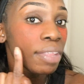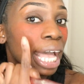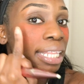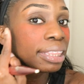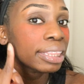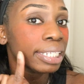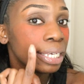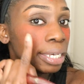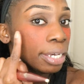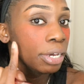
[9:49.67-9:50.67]
a
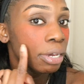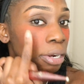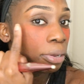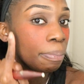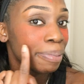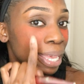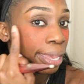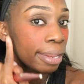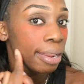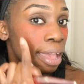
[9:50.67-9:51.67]
little
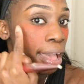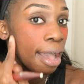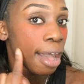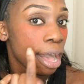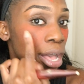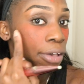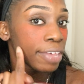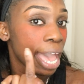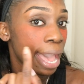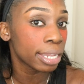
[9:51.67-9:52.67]
bit
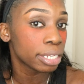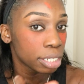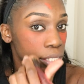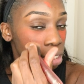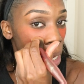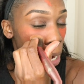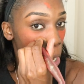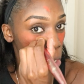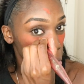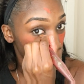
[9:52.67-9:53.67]
of acne
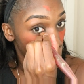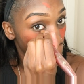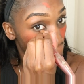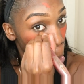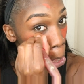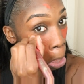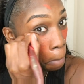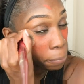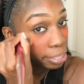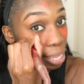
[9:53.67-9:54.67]
scar,
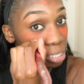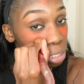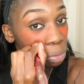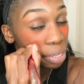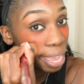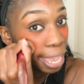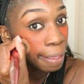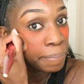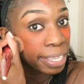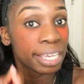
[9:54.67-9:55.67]
but that's
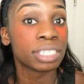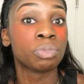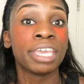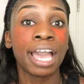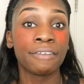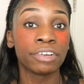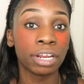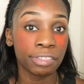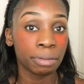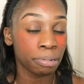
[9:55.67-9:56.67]
okay because we have
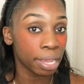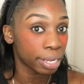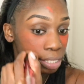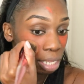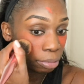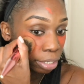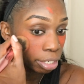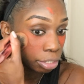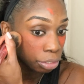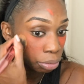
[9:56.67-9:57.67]
our other products that we're
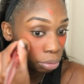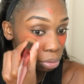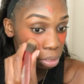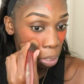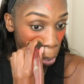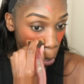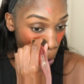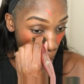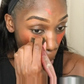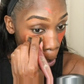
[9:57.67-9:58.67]
gonna use.
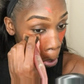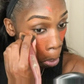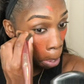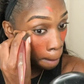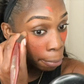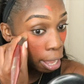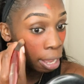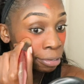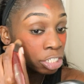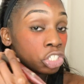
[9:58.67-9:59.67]
But
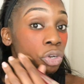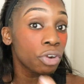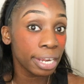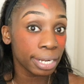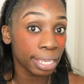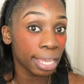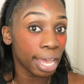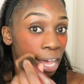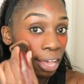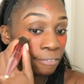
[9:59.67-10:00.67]
a majority
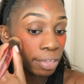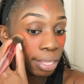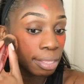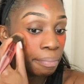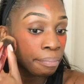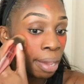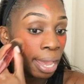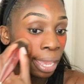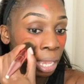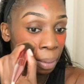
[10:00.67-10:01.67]
of
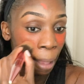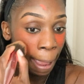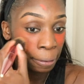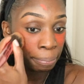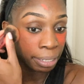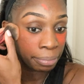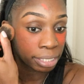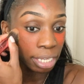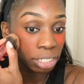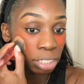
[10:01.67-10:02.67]
my
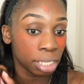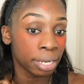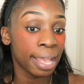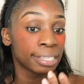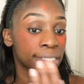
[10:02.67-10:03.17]
hyperpigmentation has